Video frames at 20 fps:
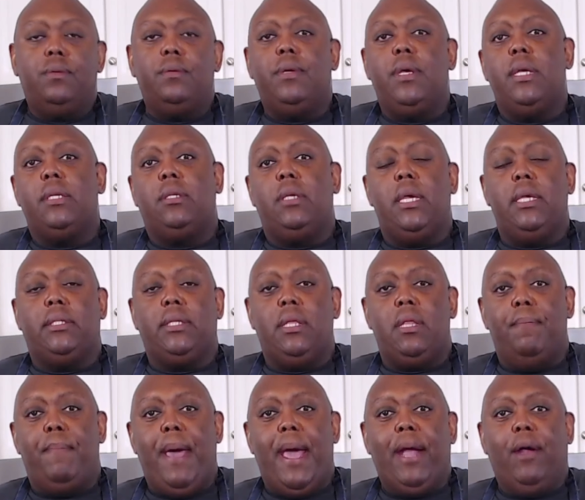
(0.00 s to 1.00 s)
it's in
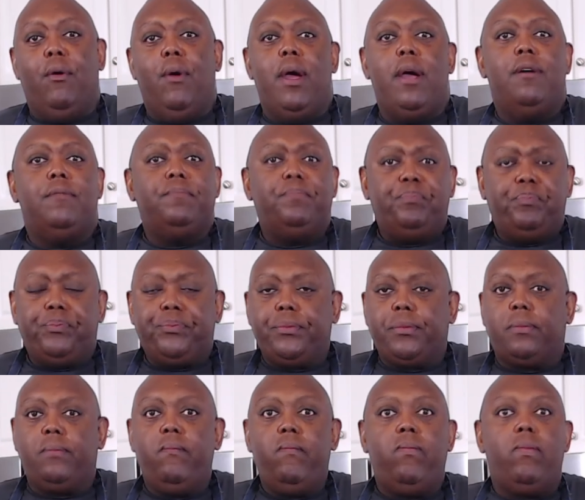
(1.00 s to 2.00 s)
the background.
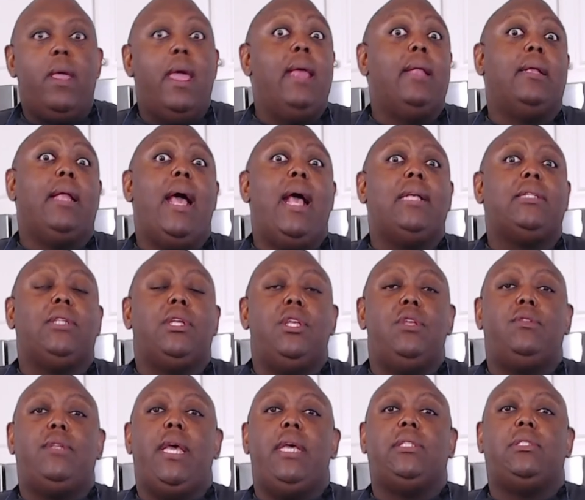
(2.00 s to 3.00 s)
And lastly,
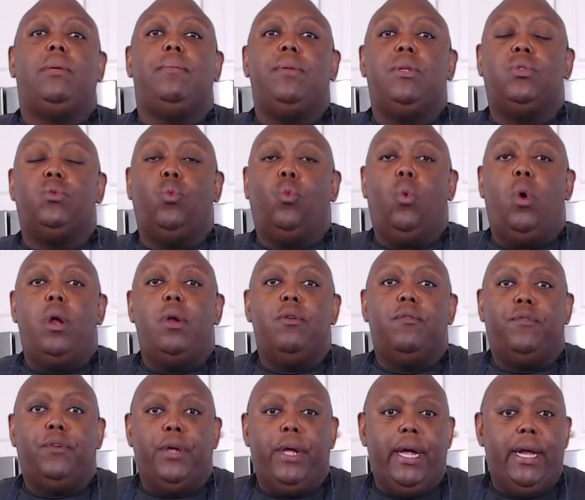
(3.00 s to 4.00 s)
you take some of this
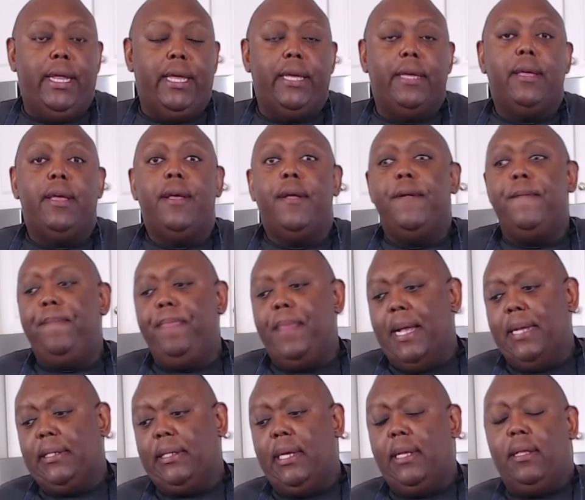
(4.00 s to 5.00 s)
wonderful honey
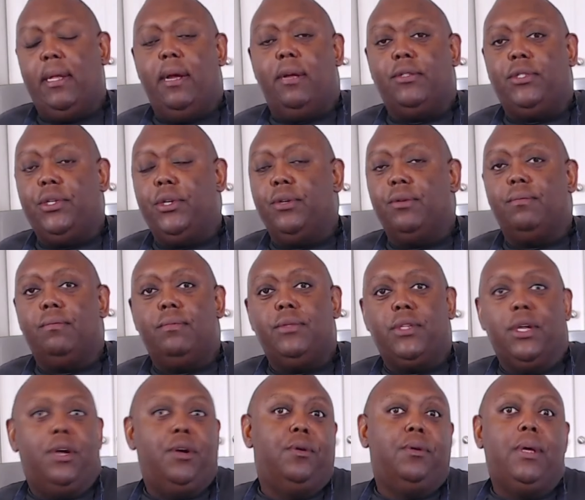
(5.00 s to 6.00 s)
that's in there too.
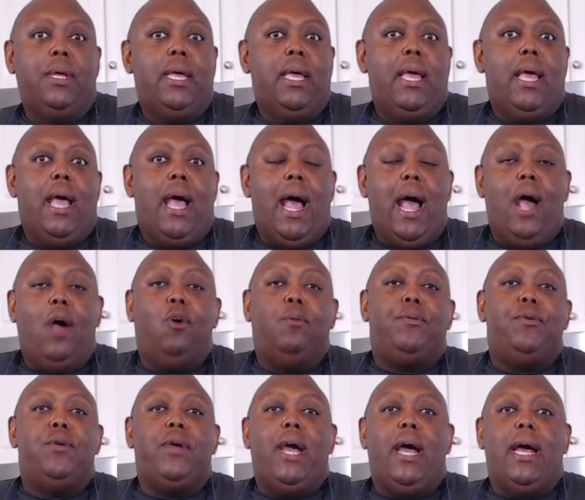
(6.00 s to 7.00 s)
So I
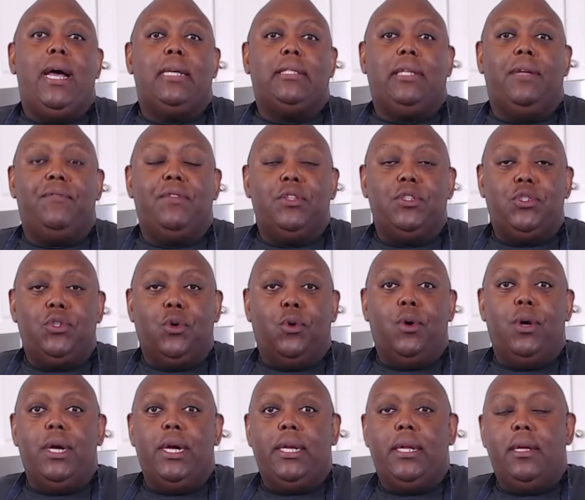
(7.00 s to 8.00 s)
hope you guys have
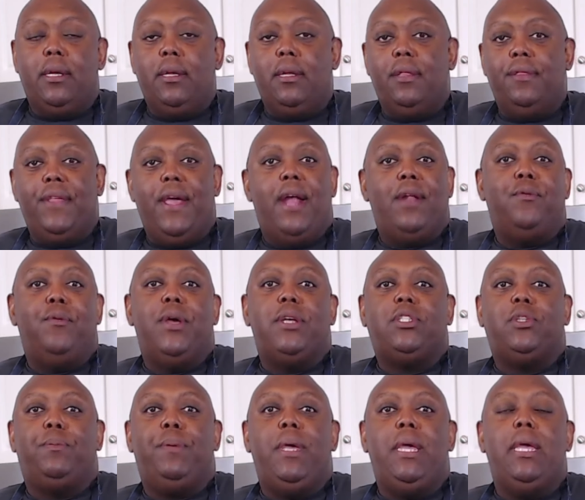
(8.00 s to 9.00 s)
enjoyed that
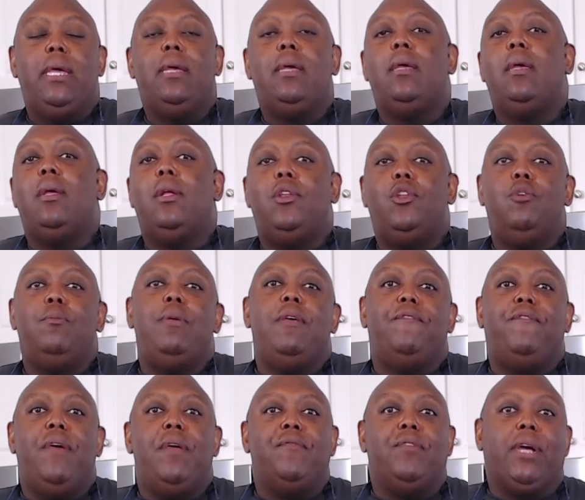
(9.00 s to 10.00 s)
recipe. Do me a
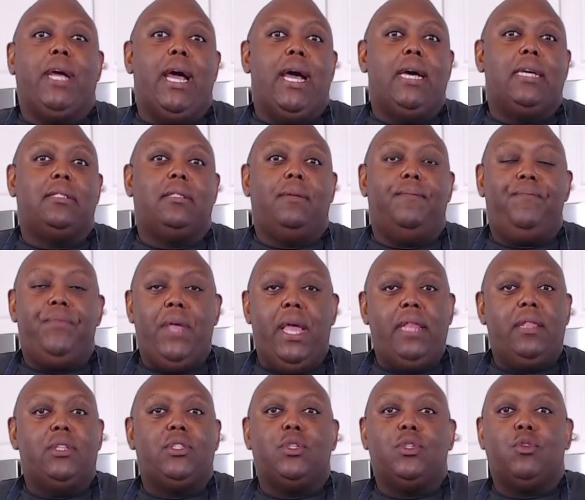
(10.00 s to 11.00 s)
favor, guys,
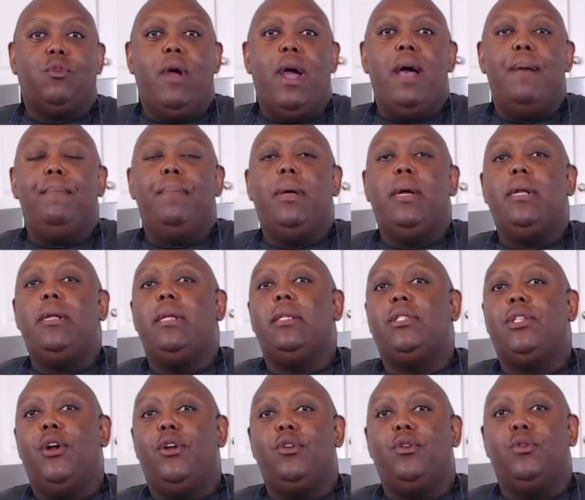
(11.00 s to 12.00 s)
hit the subscribe button and
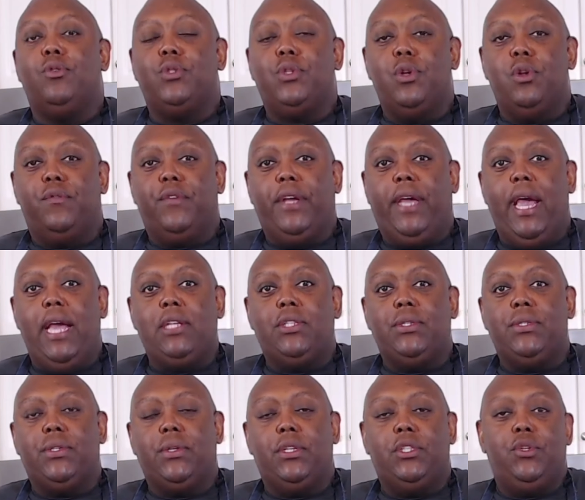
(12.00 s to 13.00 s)
turn on those
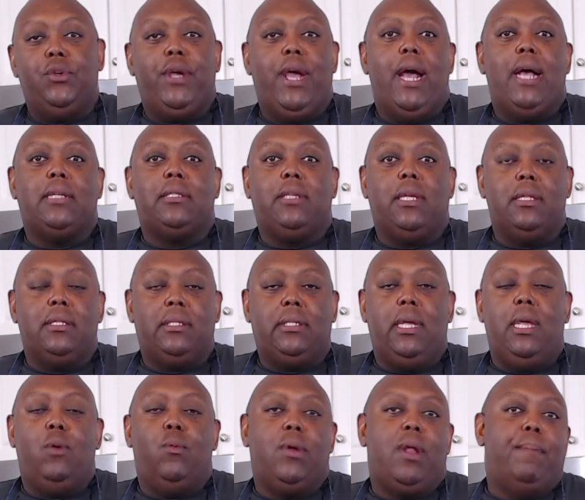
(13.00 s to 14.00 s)
notifications so that you guys can
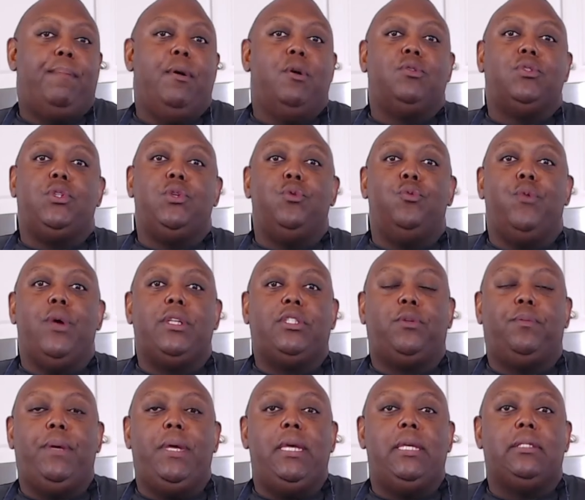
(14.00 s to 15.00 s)
see when I post new
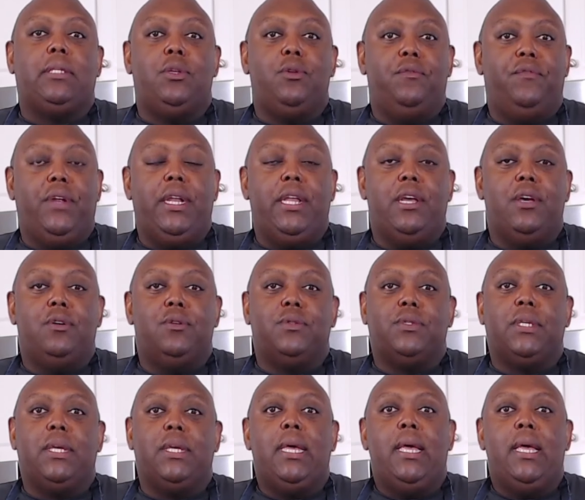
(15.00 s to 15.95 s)
recipes and new videos.